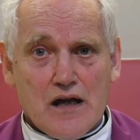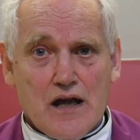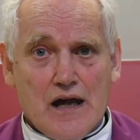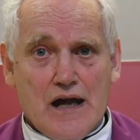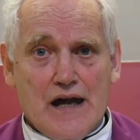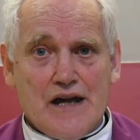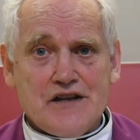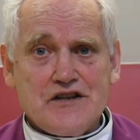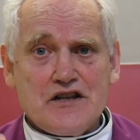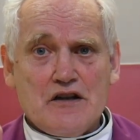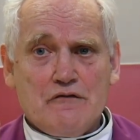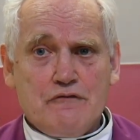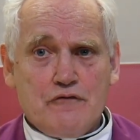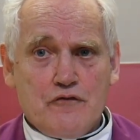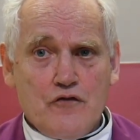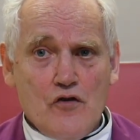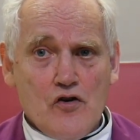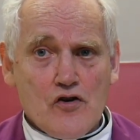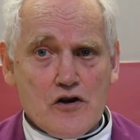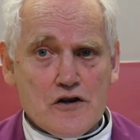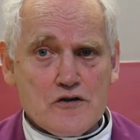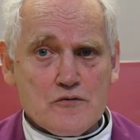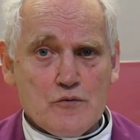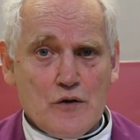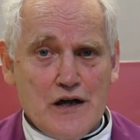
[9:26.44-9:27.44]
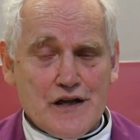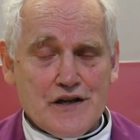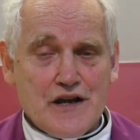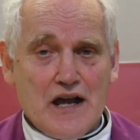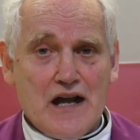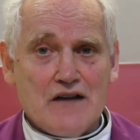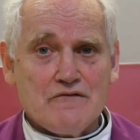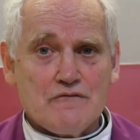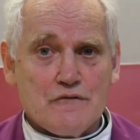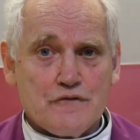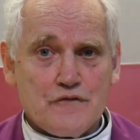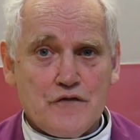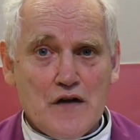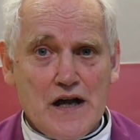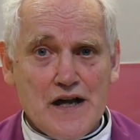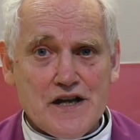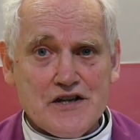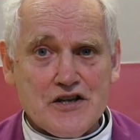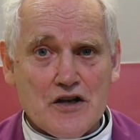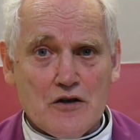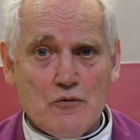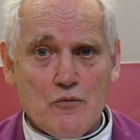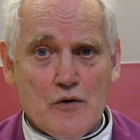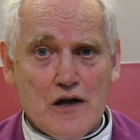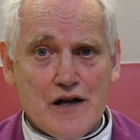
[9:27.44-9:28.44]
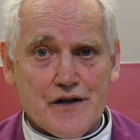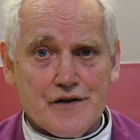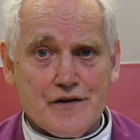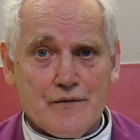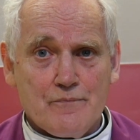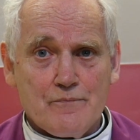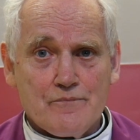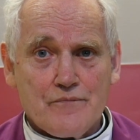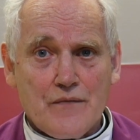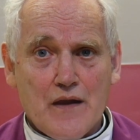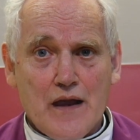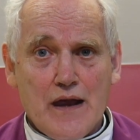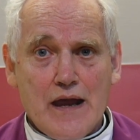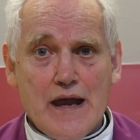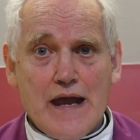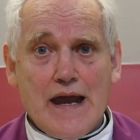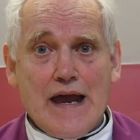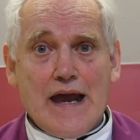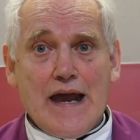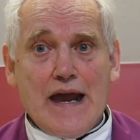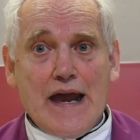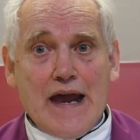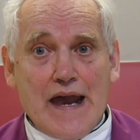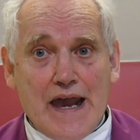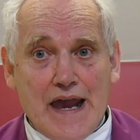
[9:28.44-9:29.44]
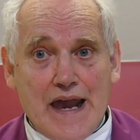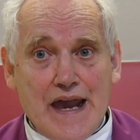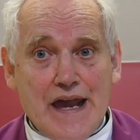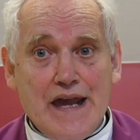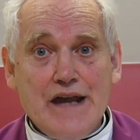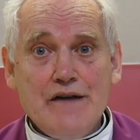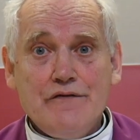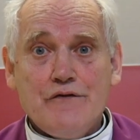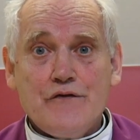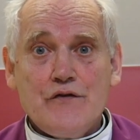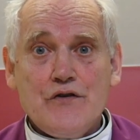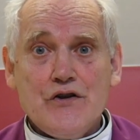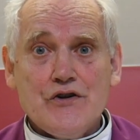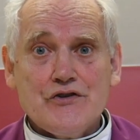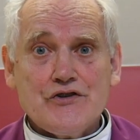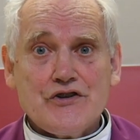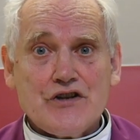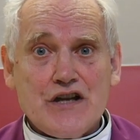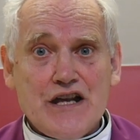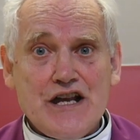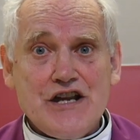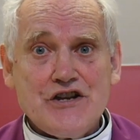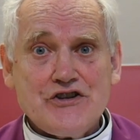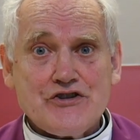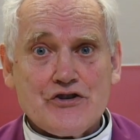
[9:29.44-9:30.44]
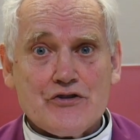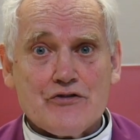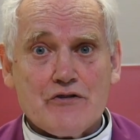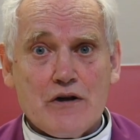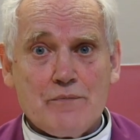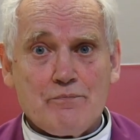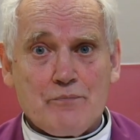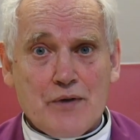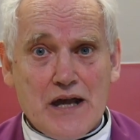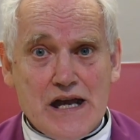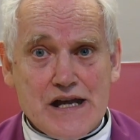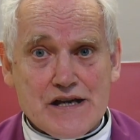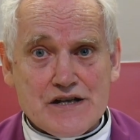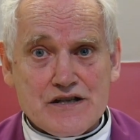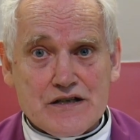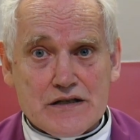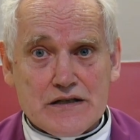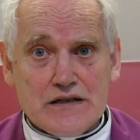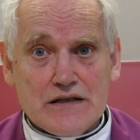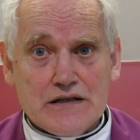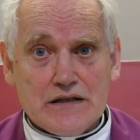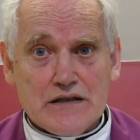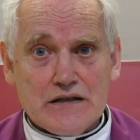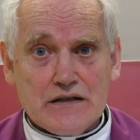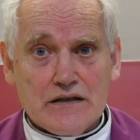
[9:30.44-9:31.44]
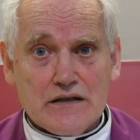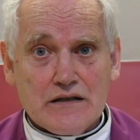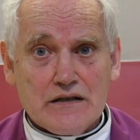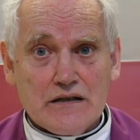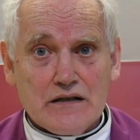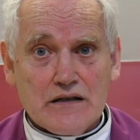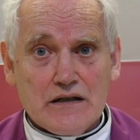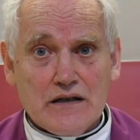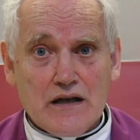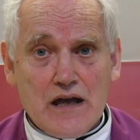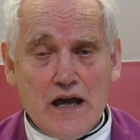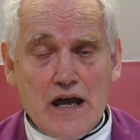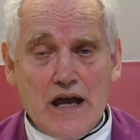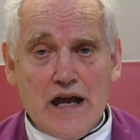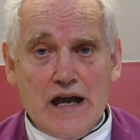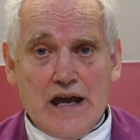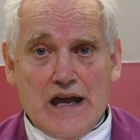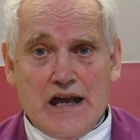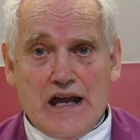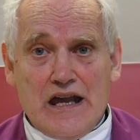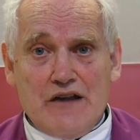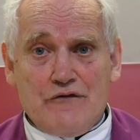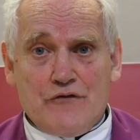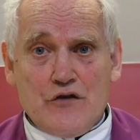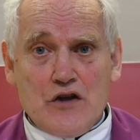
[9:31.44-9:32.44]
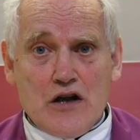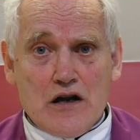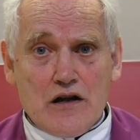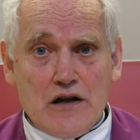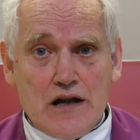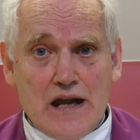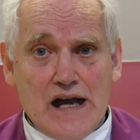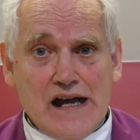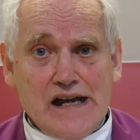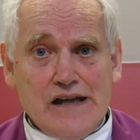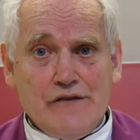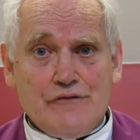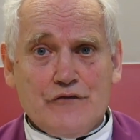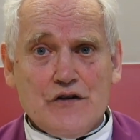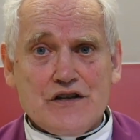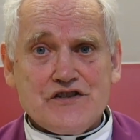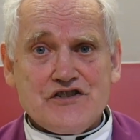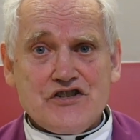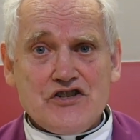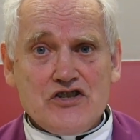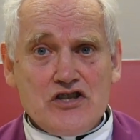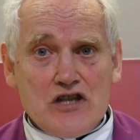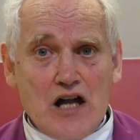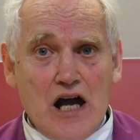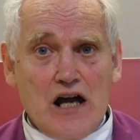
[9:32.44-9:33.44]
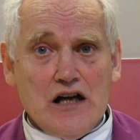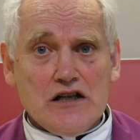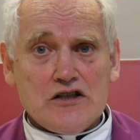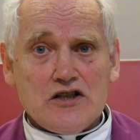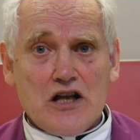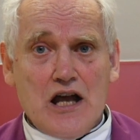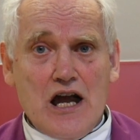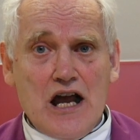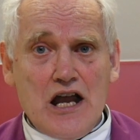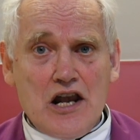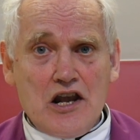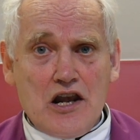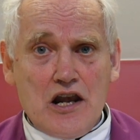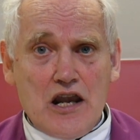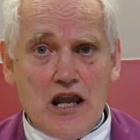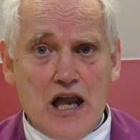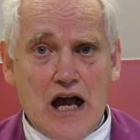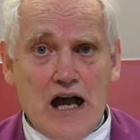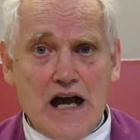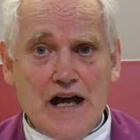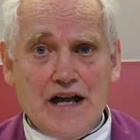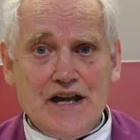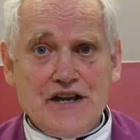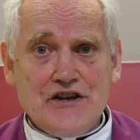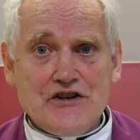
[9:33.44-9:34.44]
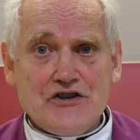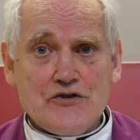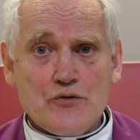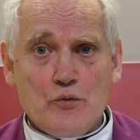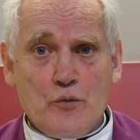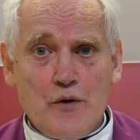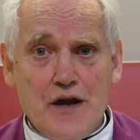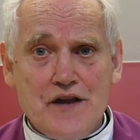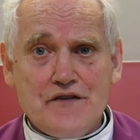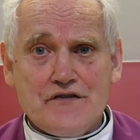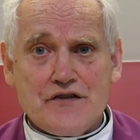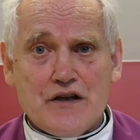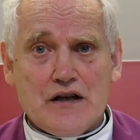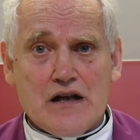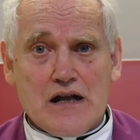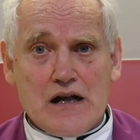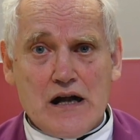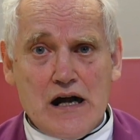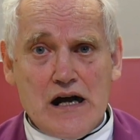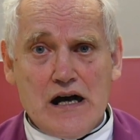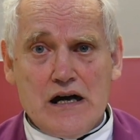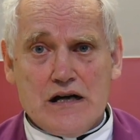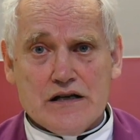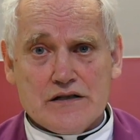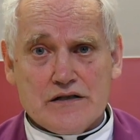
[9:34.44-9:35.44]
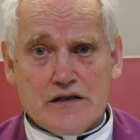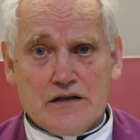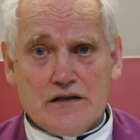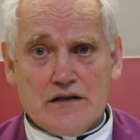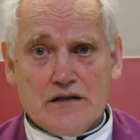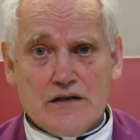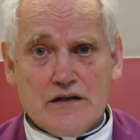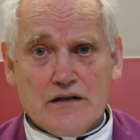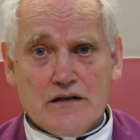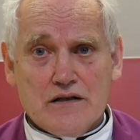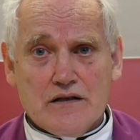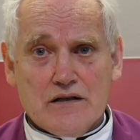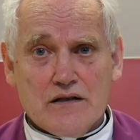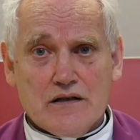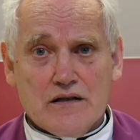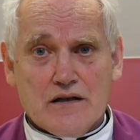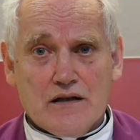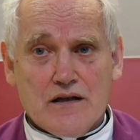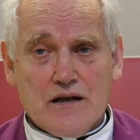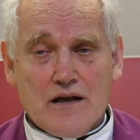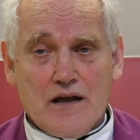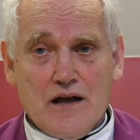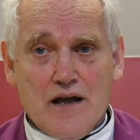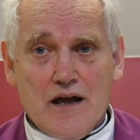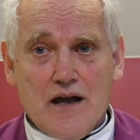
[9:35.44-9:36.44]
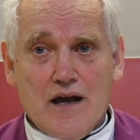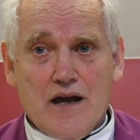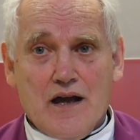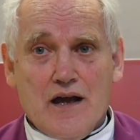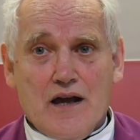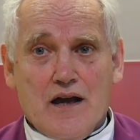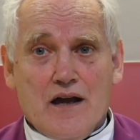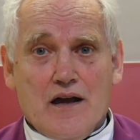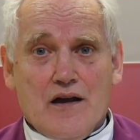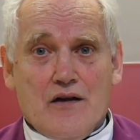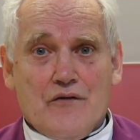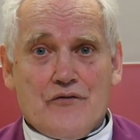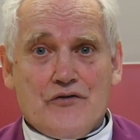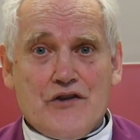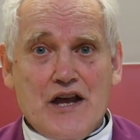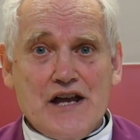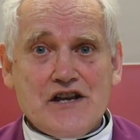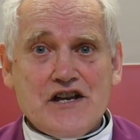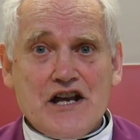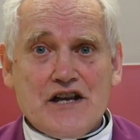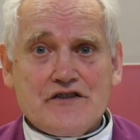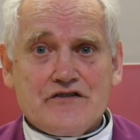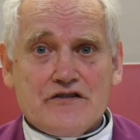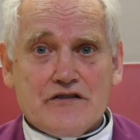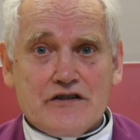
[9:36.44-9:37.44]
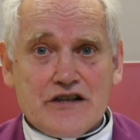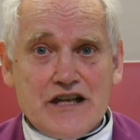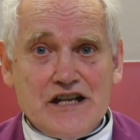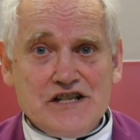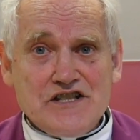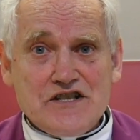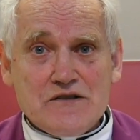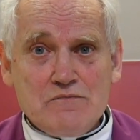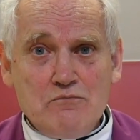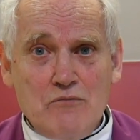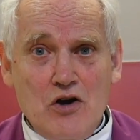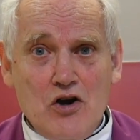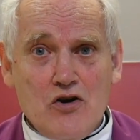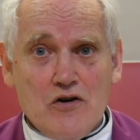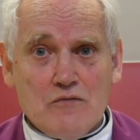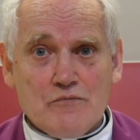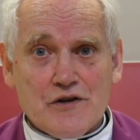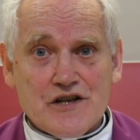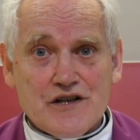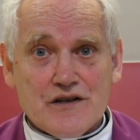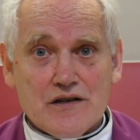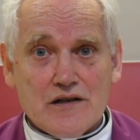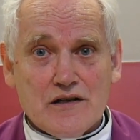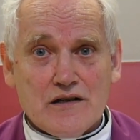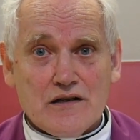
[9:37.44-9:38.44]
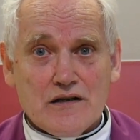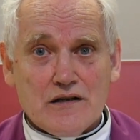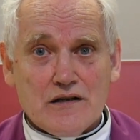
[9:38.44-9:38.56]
And the fourth one and final one. If you need to repent, if your life is not aligned with God, then at this moment,